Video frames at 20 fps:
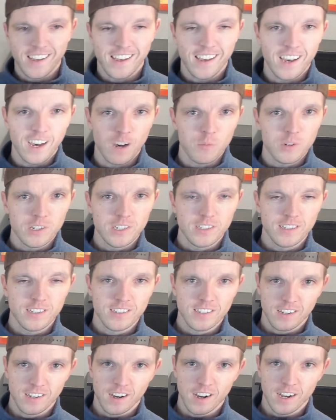How much does
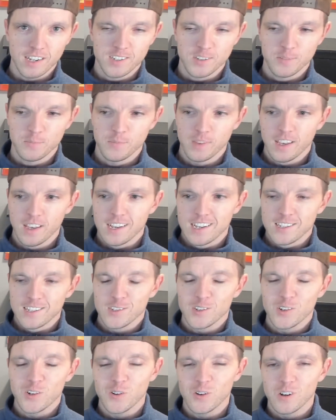it cost?
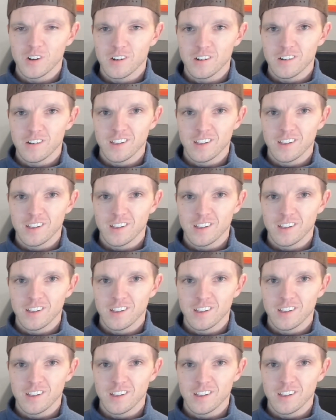So